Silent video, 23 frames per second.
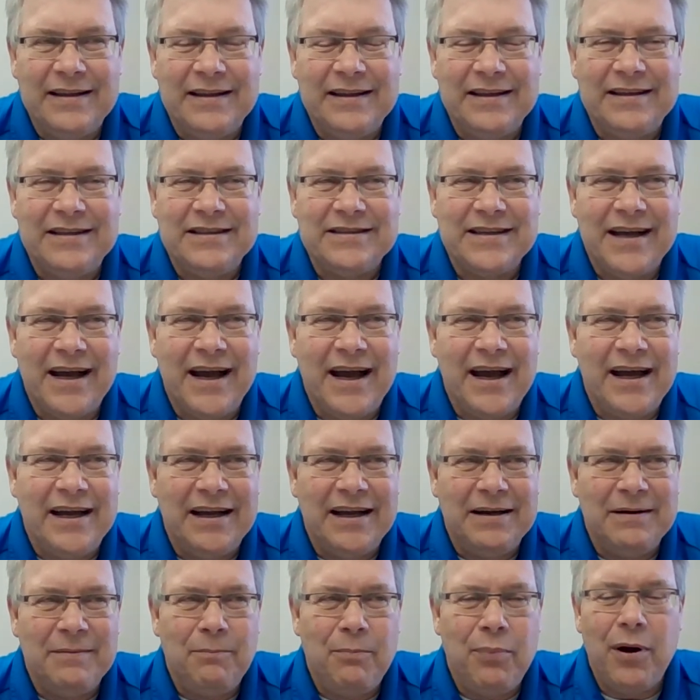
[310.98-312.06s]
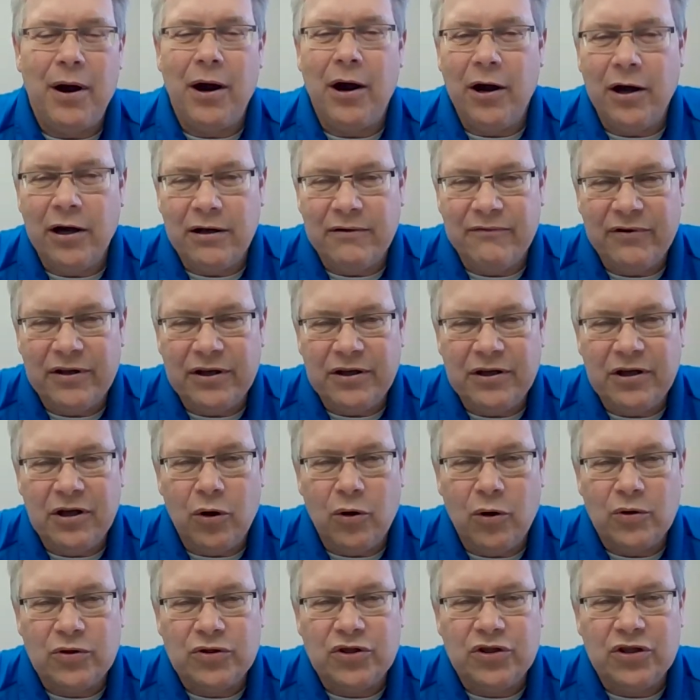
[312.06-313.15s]
the design part of it
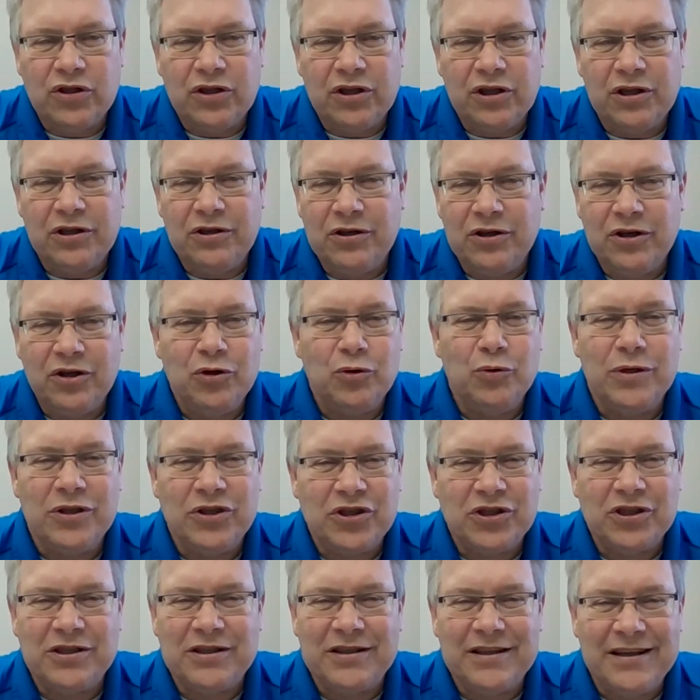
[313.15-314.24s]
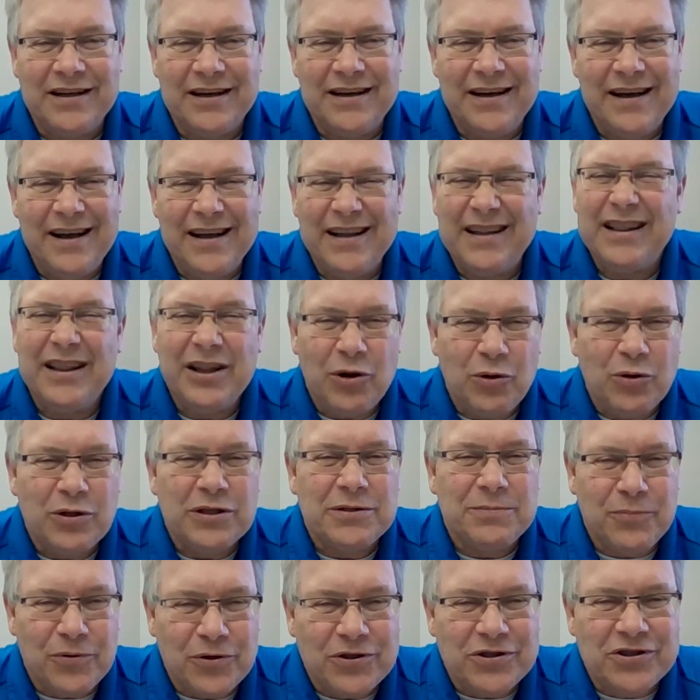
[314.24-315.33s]
goes to the newest, uh,
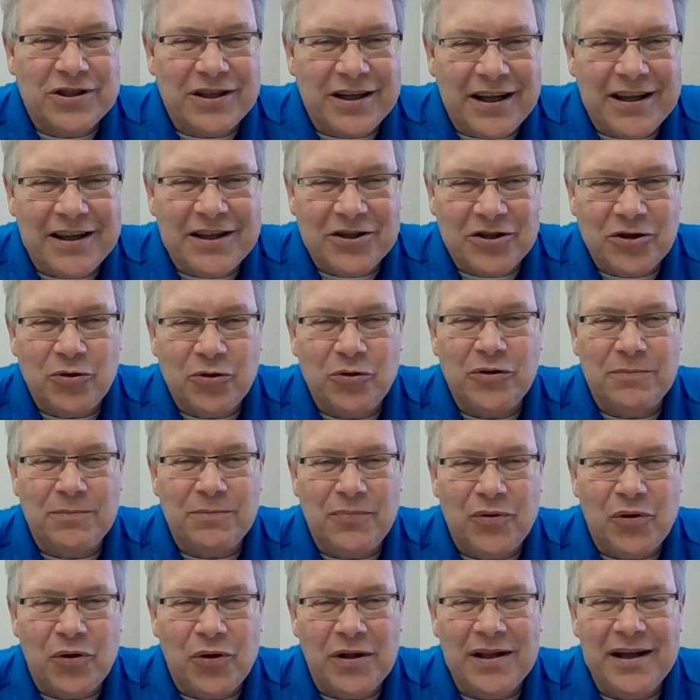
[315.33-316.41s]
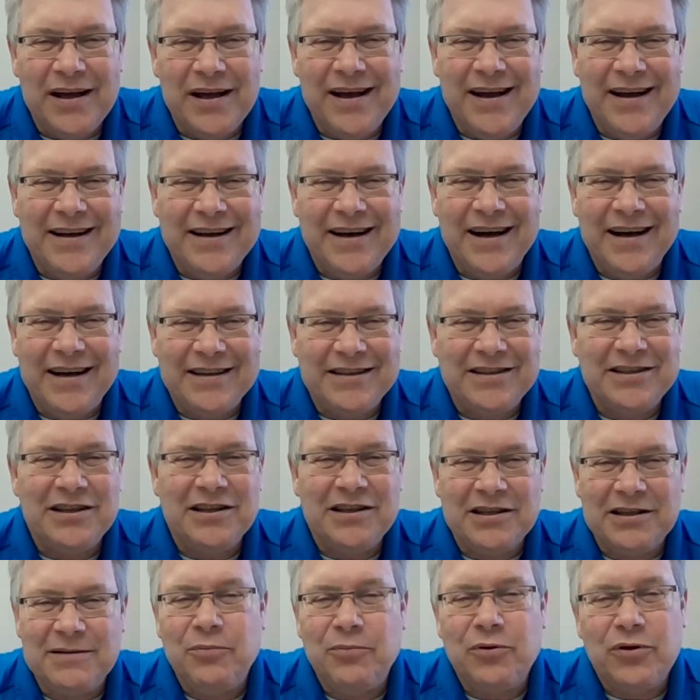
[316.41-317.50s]
lowest person on the totem pole uh,
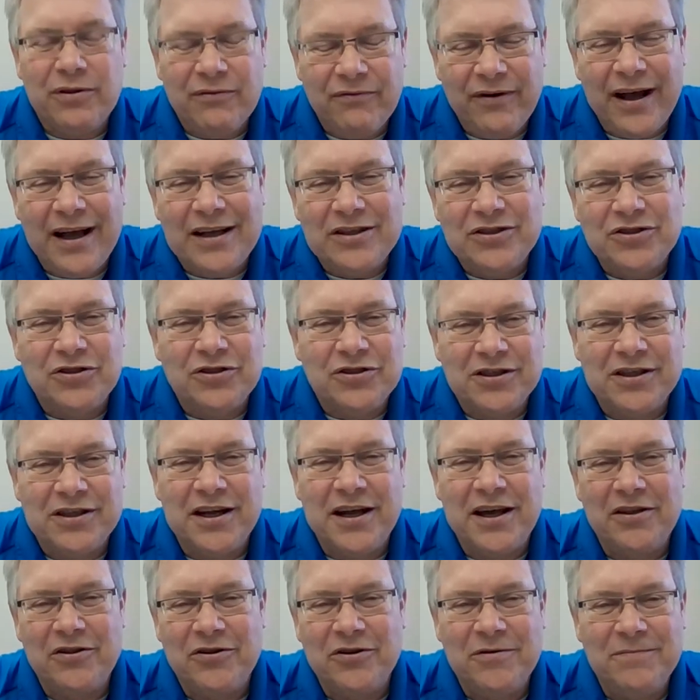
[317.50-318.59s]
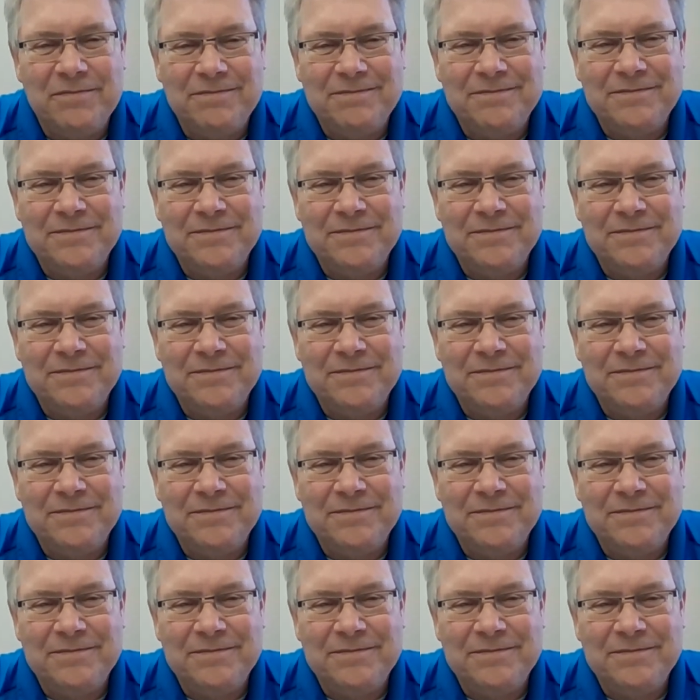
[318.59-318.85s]
to, to put the fasteners together.